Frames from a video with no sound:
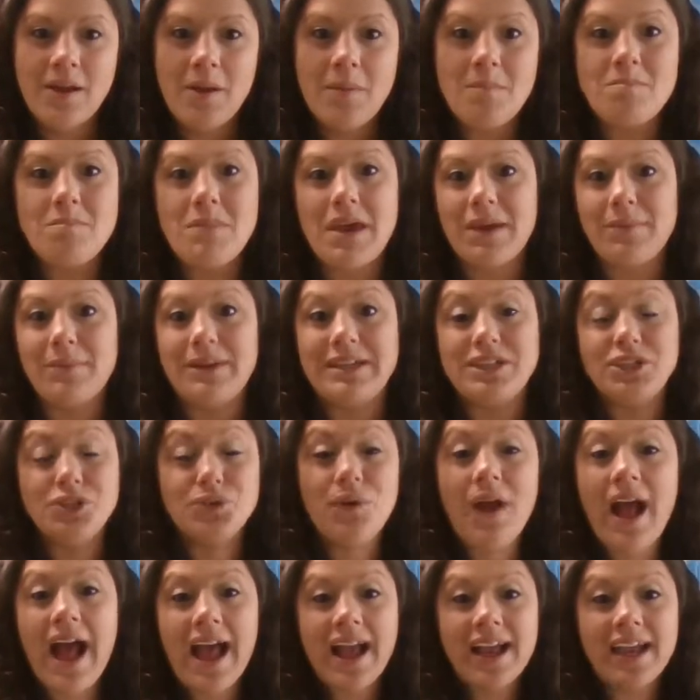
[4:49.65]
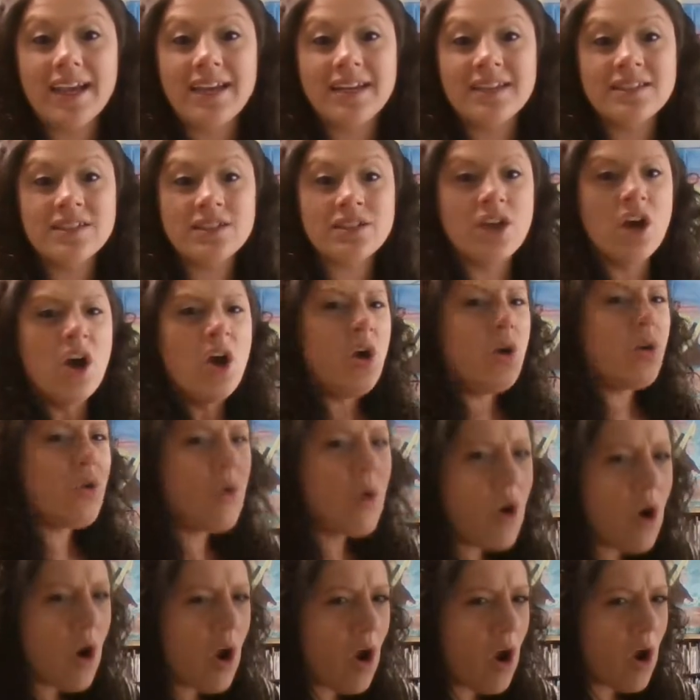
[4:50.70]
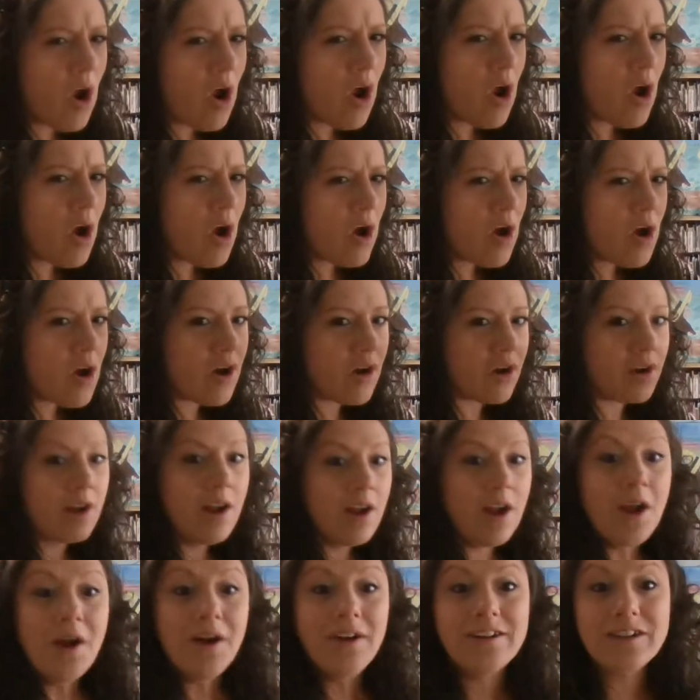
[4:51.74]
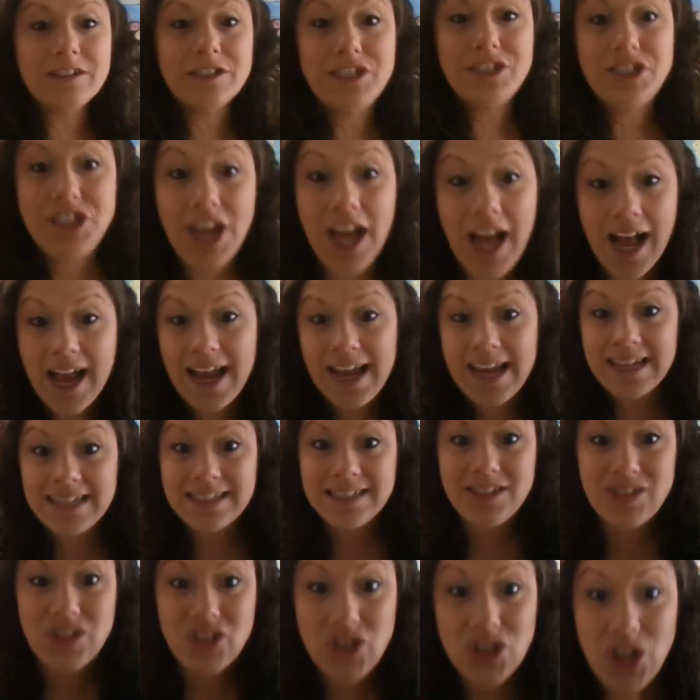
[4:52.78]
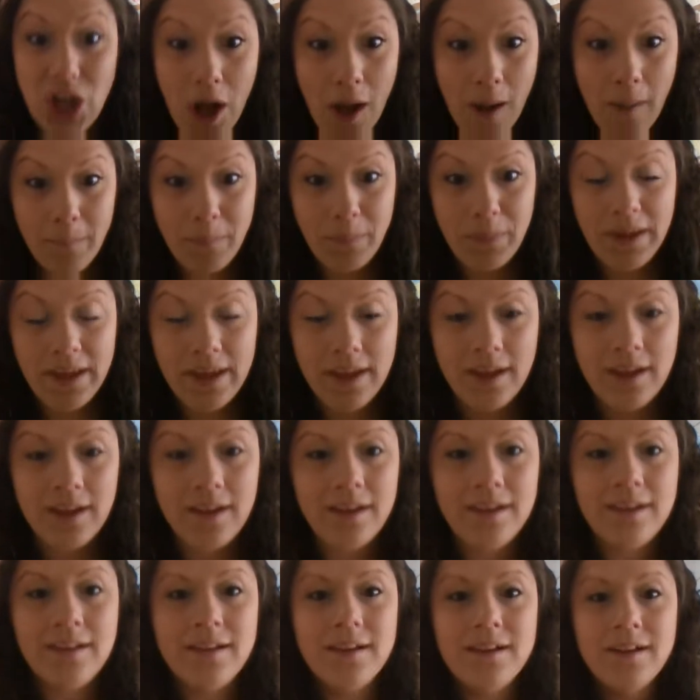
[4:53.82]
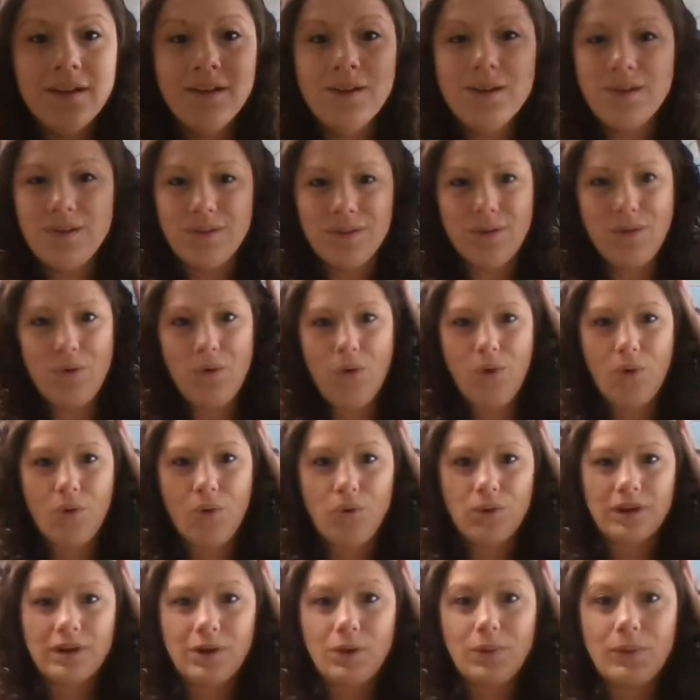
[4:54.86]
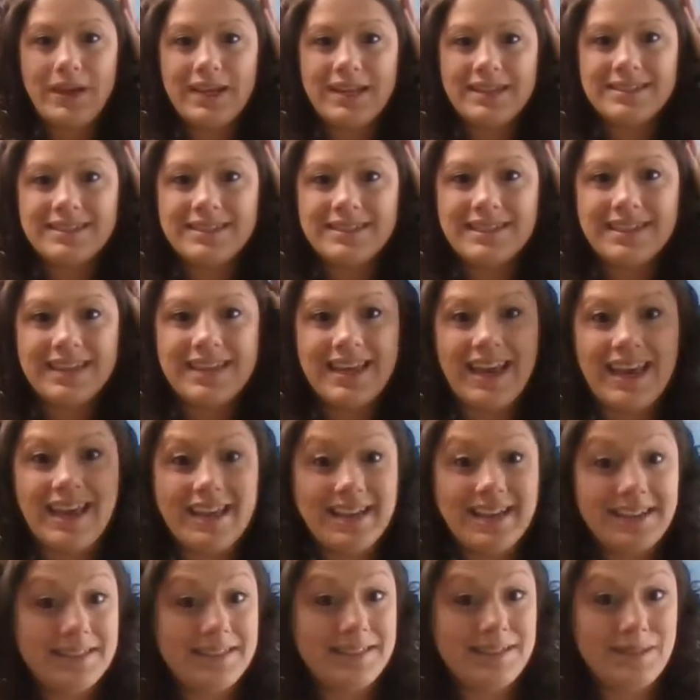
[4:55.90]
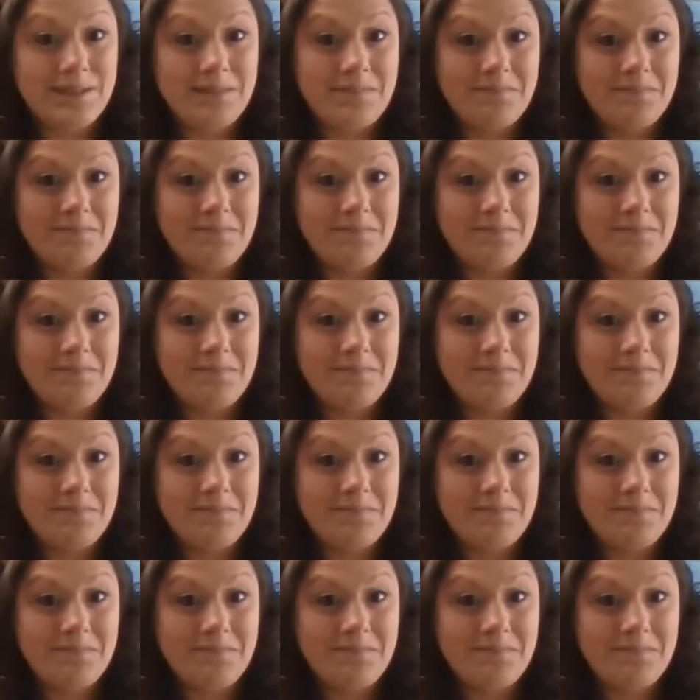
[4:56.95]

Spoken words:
Maybe dragons, roar, or giants stomping, or queens and kings?